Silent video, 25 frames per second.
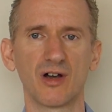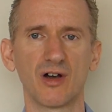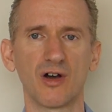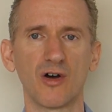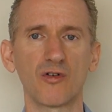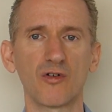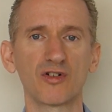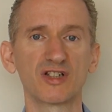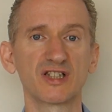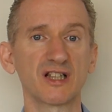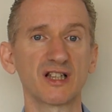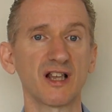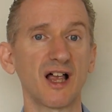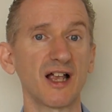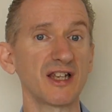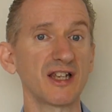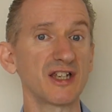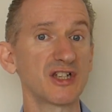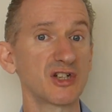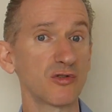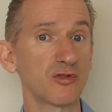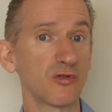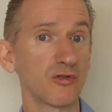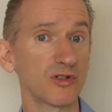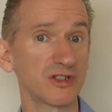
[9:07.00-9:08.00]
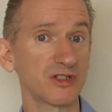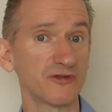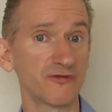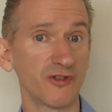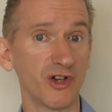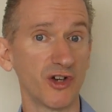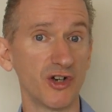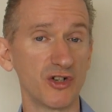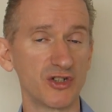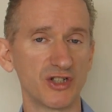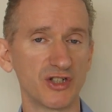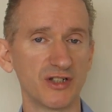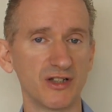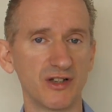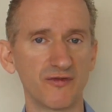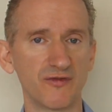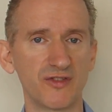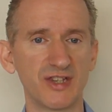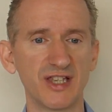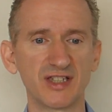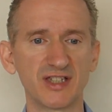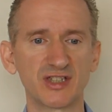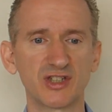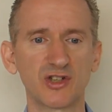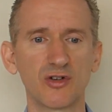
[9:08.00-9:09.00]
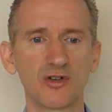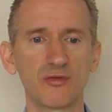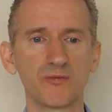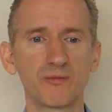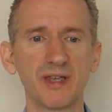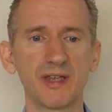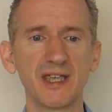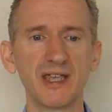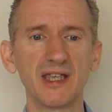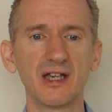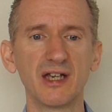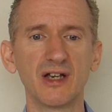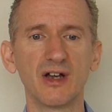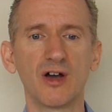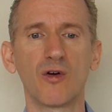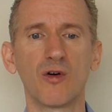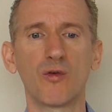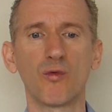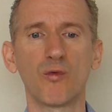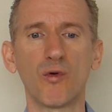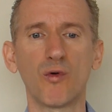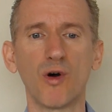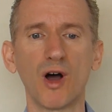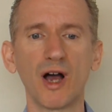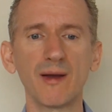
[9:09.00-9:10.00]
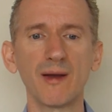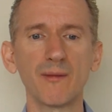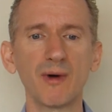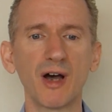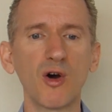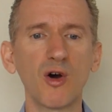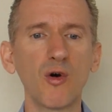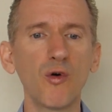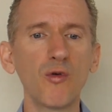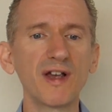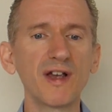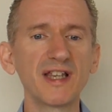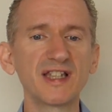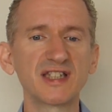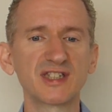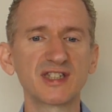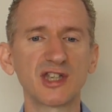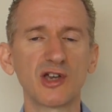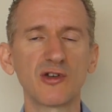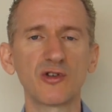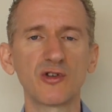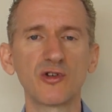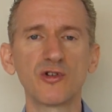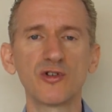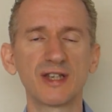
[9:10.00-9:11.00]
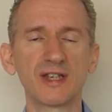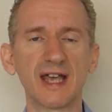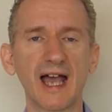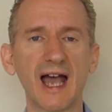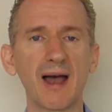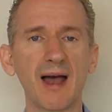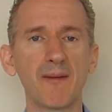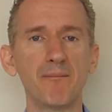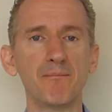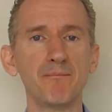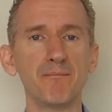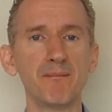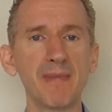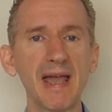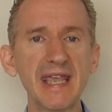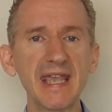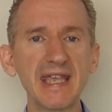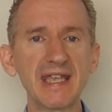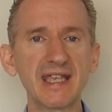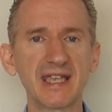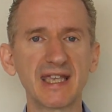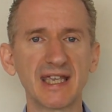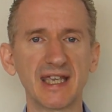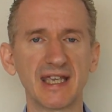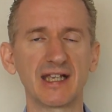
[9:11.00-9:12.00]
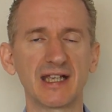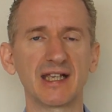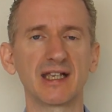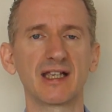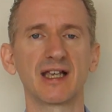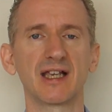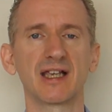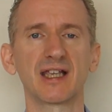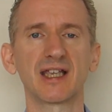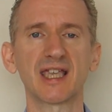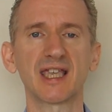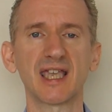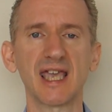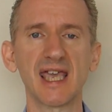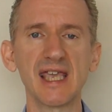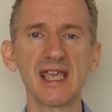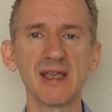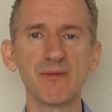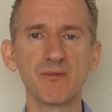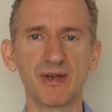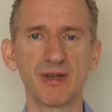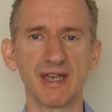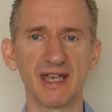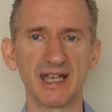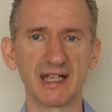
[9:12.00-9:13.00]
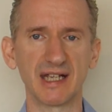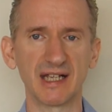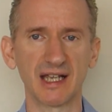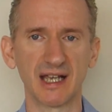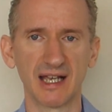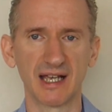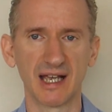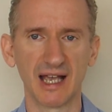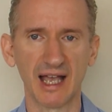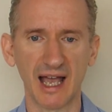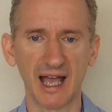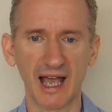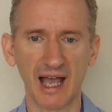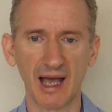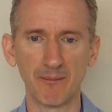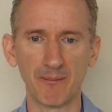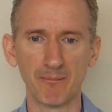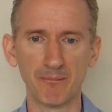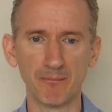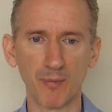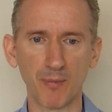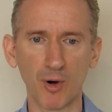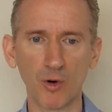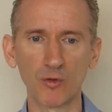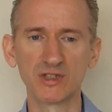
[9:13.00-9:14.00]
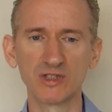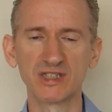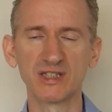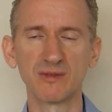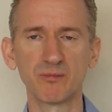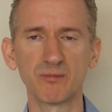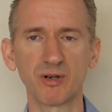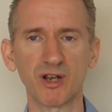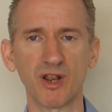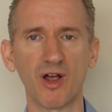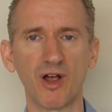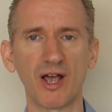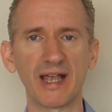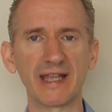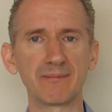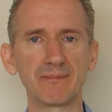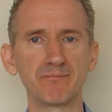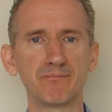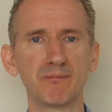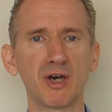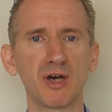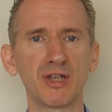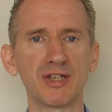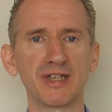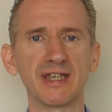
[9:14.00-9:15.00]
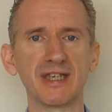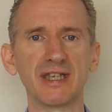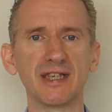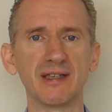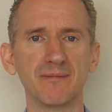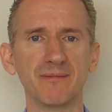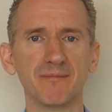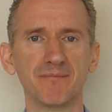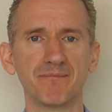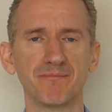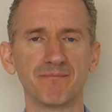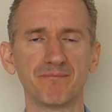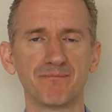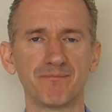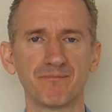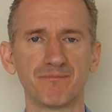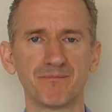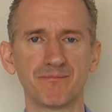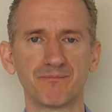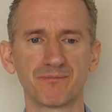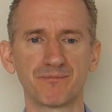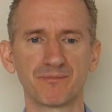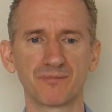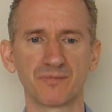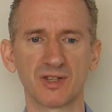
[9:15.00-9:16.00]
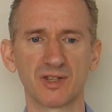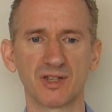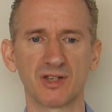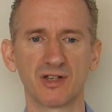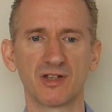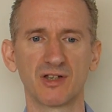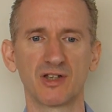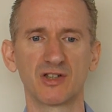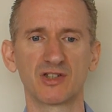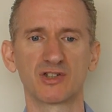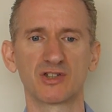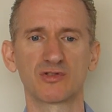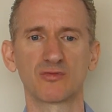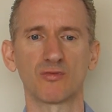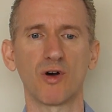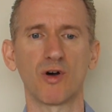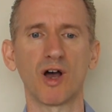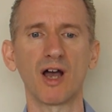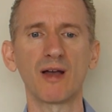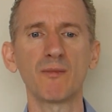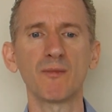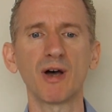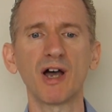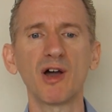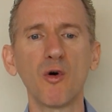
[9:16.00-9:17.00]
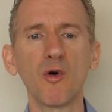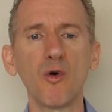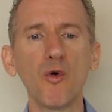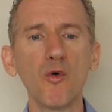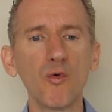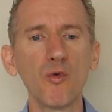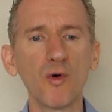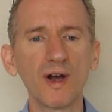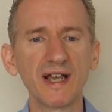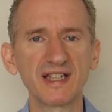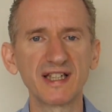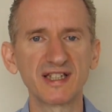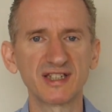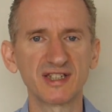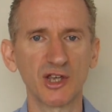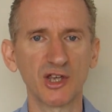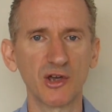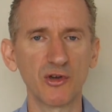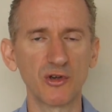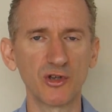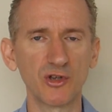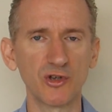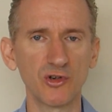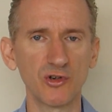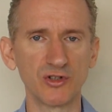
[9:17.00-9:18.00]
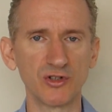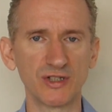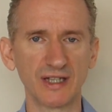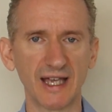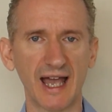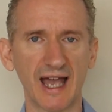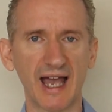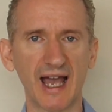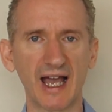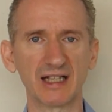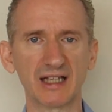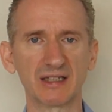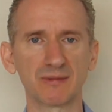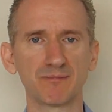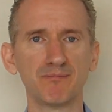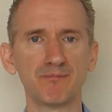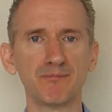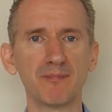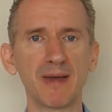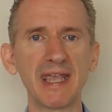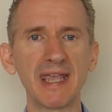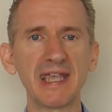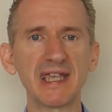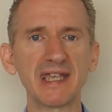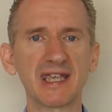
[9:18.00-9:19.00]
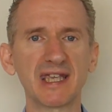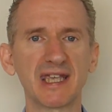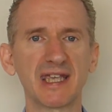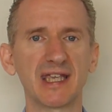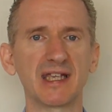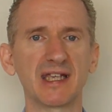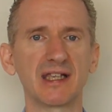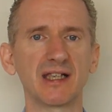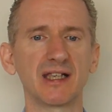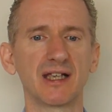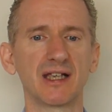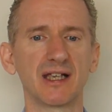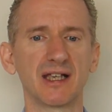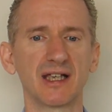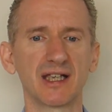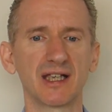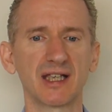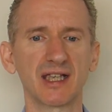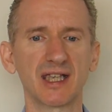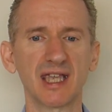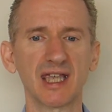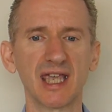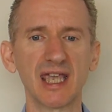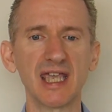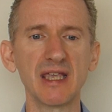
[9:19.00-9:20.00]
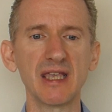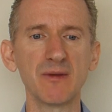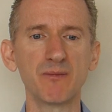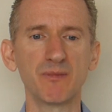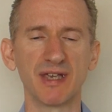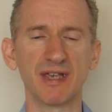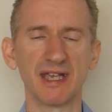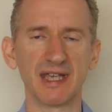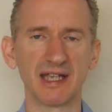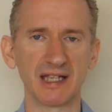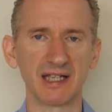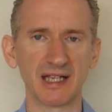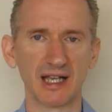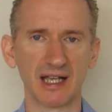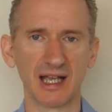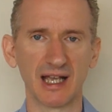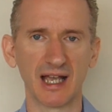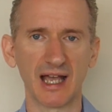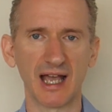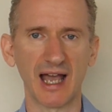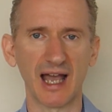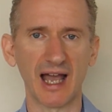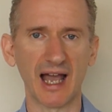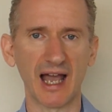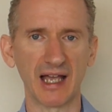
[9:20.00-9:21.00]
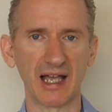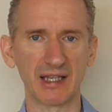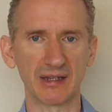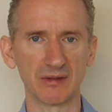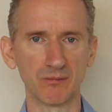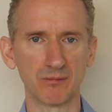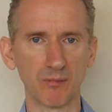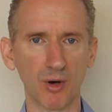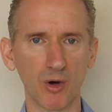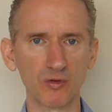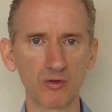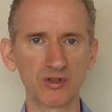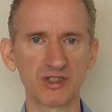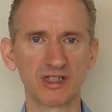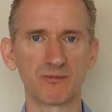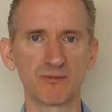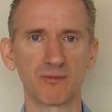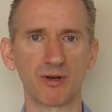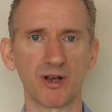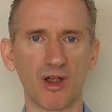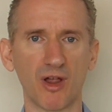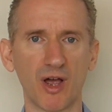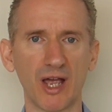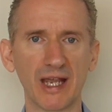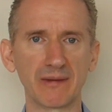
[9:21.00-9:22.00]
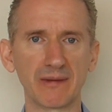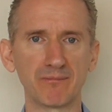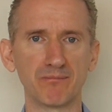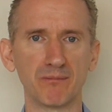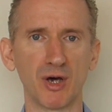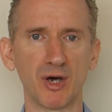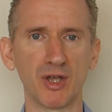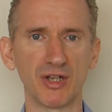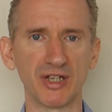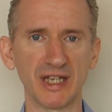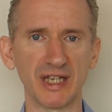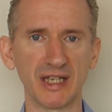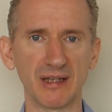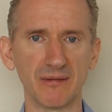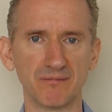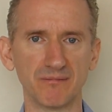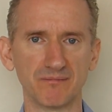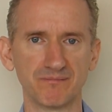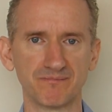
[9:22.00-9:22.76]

Or a slightly shorter version of this could be, why am I always so good at making, keeping and multiplying money? So why am I always so good at making, keeping and multiplying money?